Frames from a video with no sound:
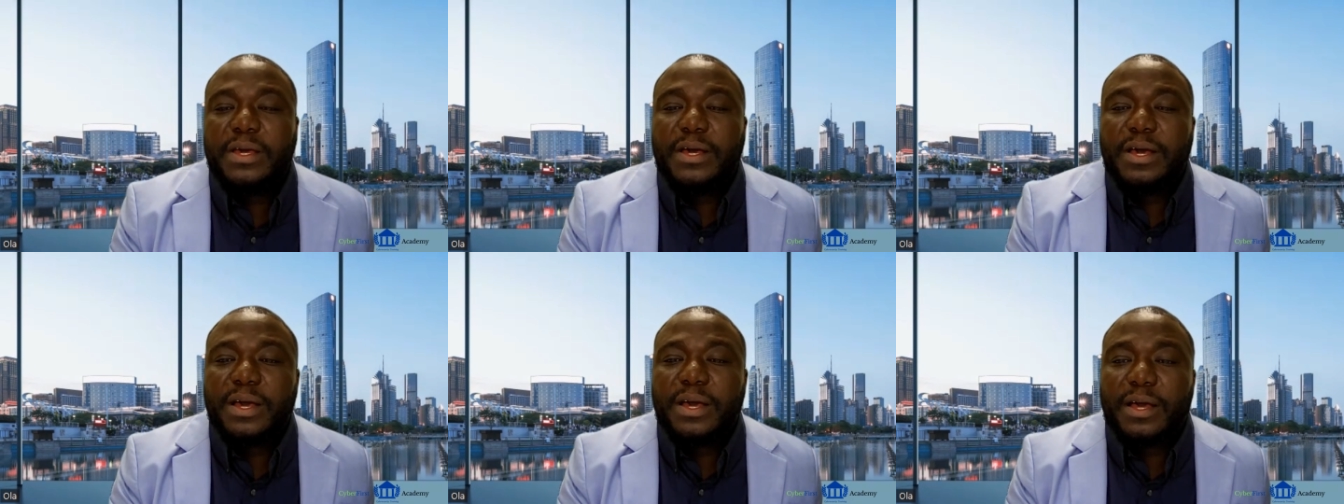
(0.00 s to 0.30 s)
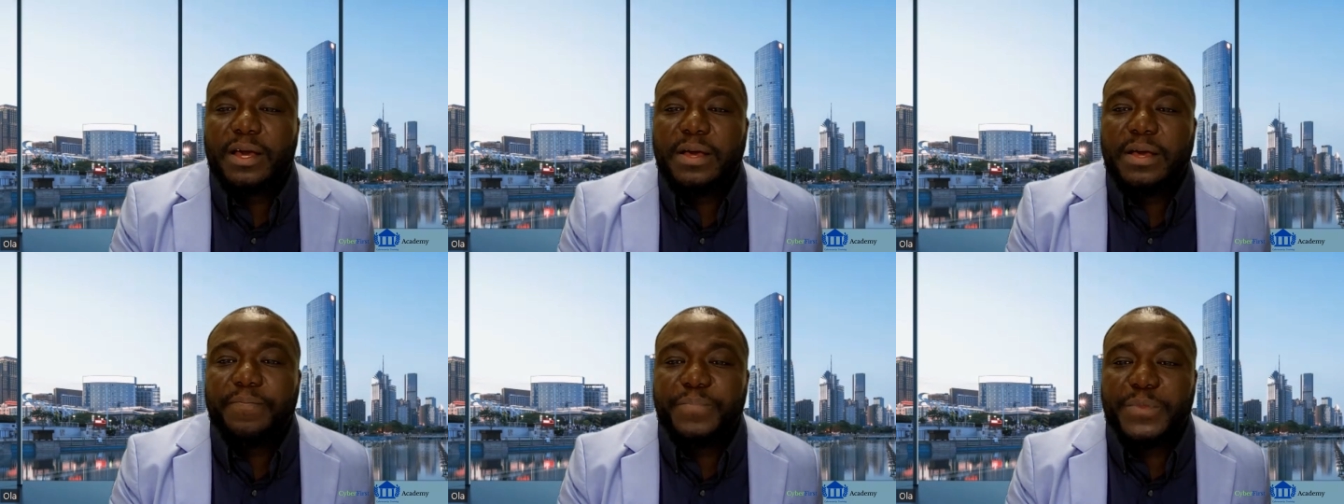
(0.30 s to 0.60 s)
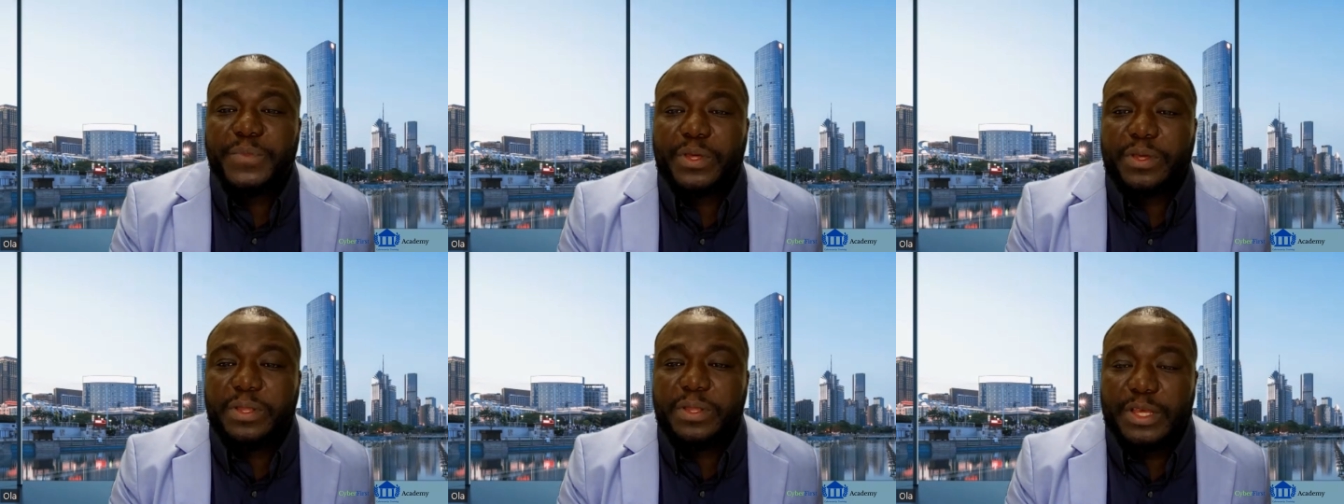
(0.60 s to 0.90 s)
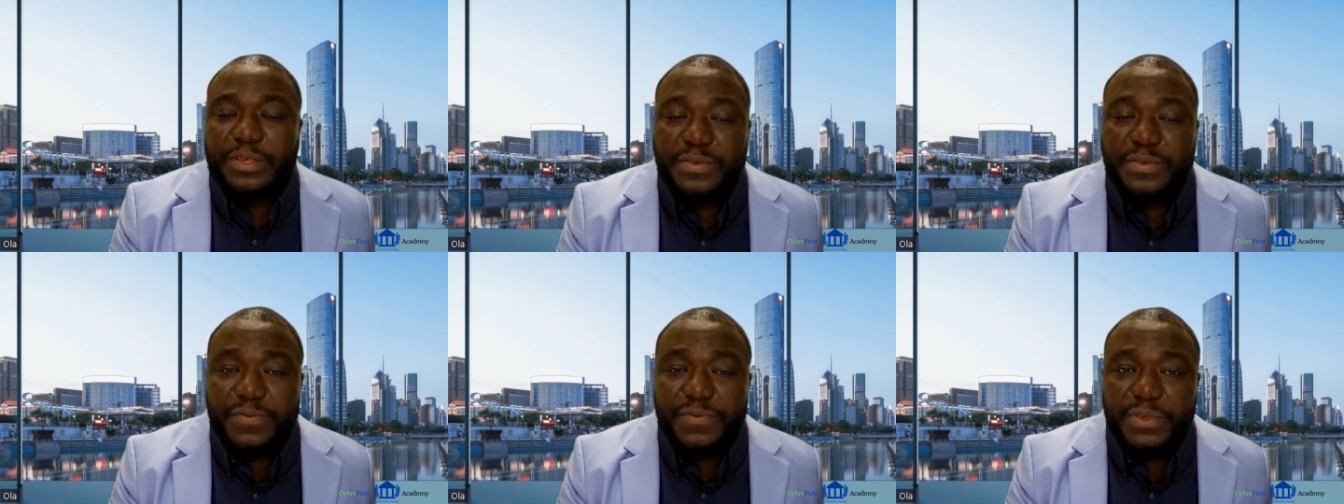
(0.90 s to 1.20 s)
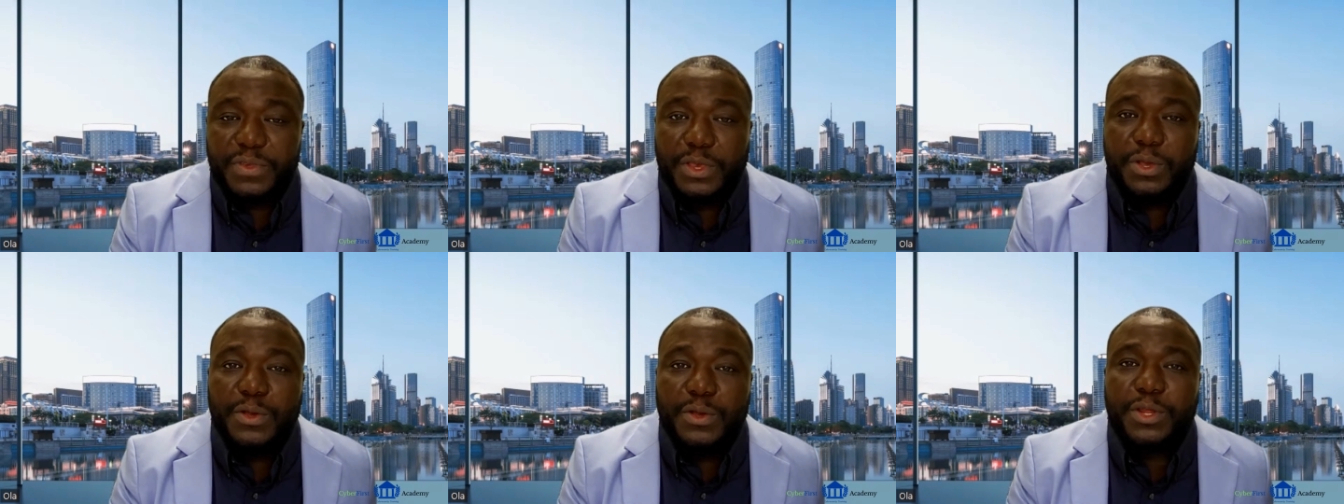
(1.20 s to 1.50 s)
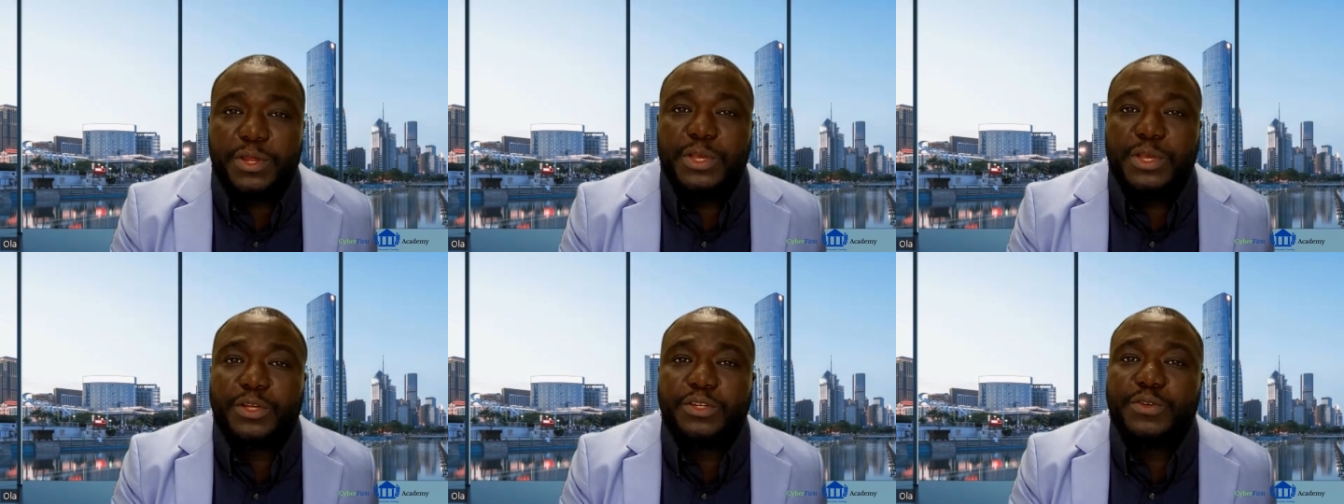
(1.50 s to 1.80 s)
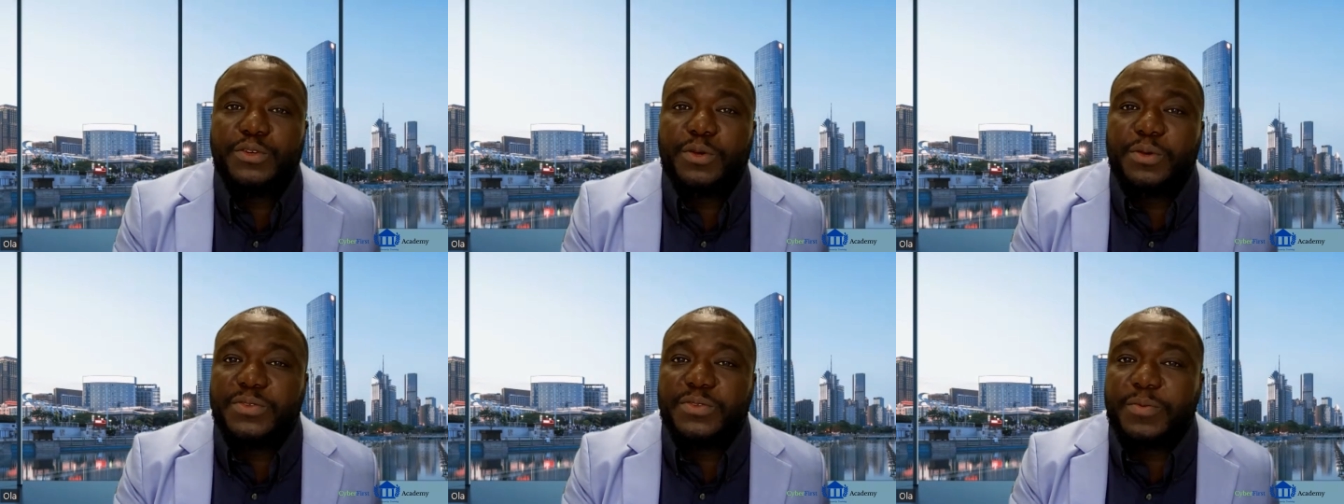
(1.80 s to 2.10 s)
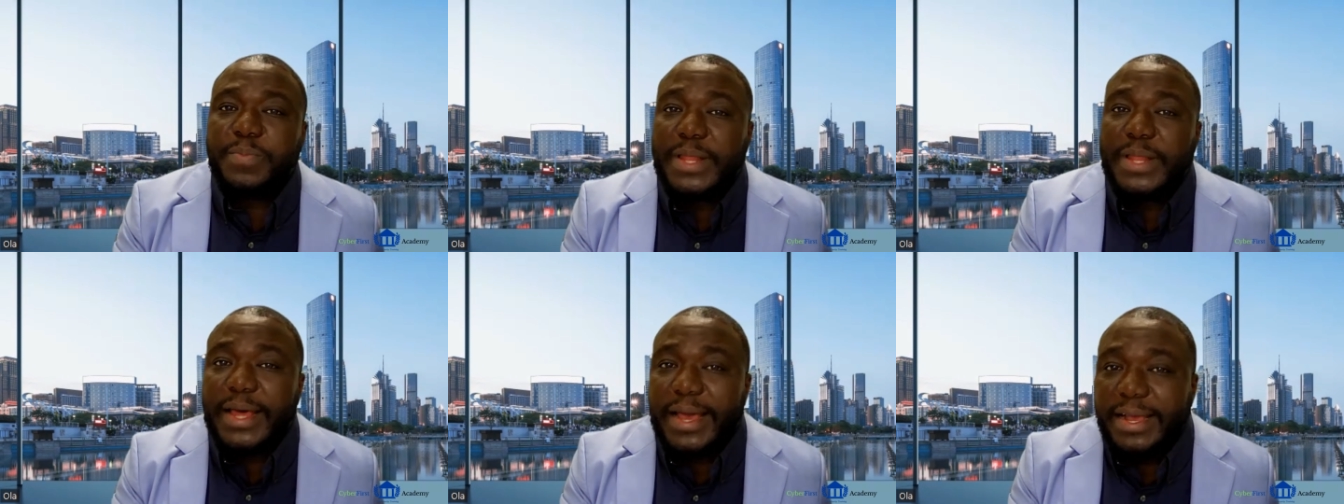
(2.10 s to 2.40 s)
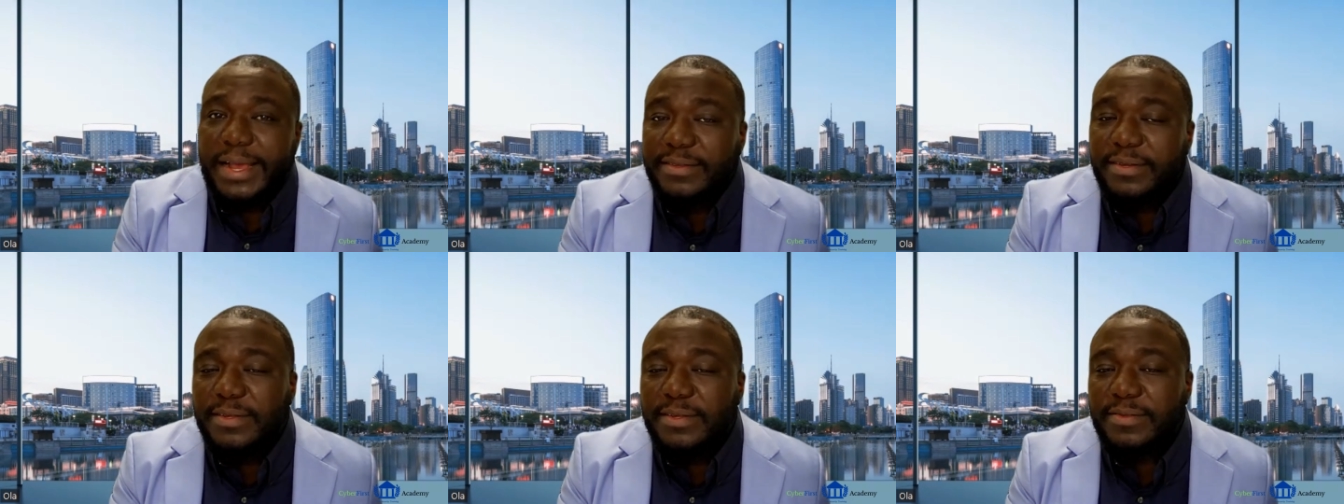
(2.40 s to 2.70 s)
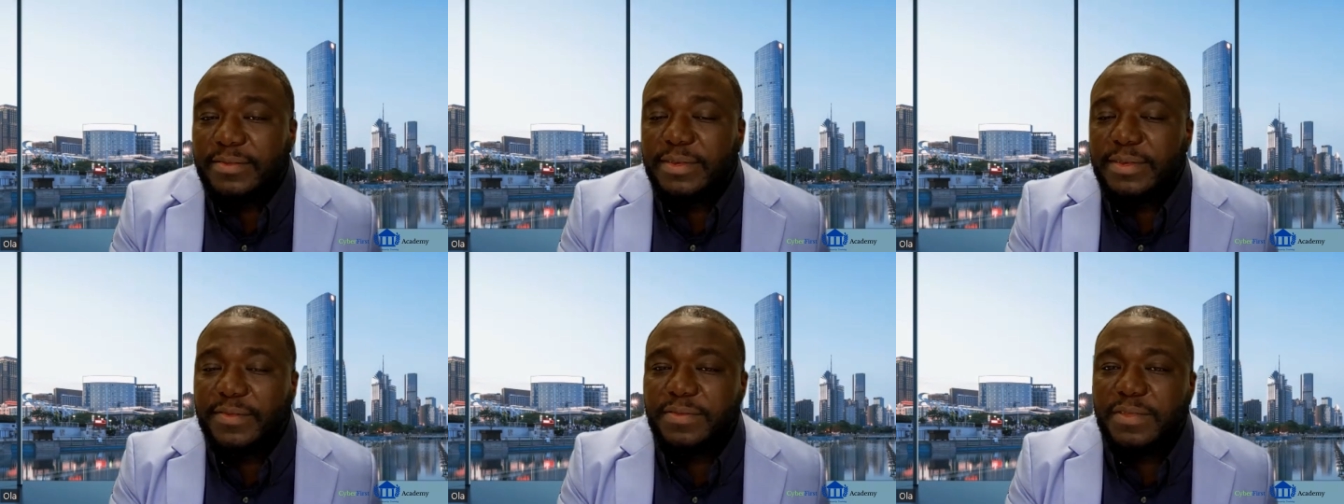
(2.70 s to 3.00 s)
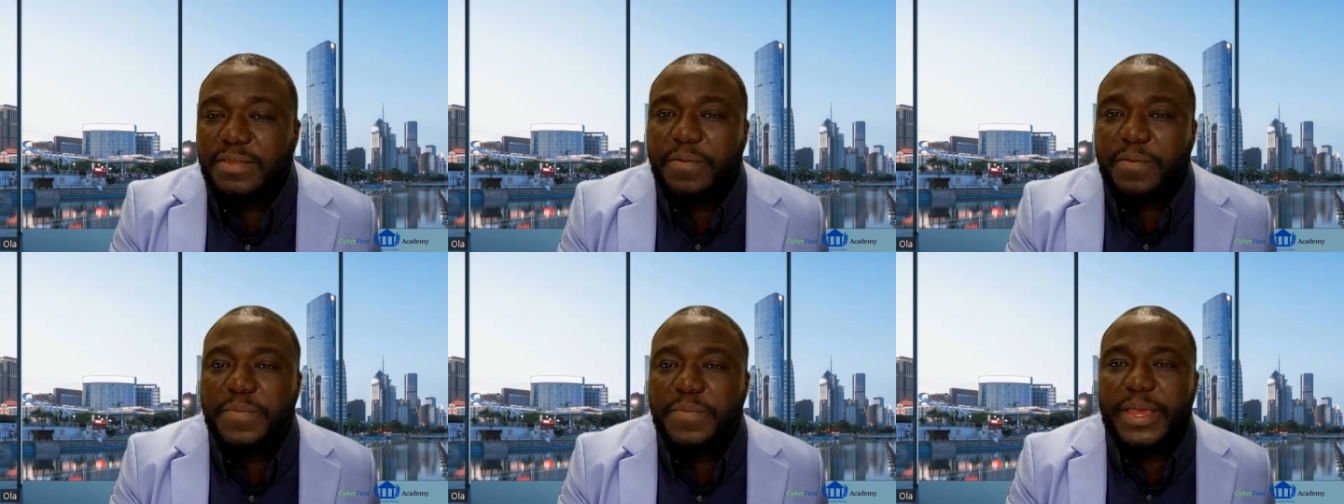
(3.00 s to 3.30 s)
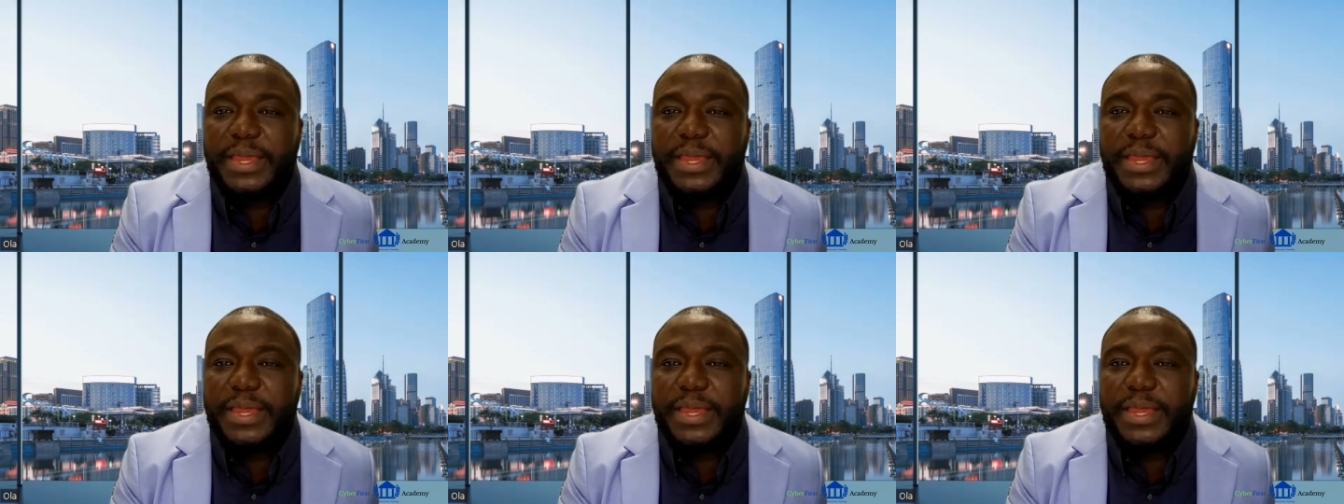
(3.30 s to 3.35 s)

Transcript: uh, um, the list of security controls applied to the system,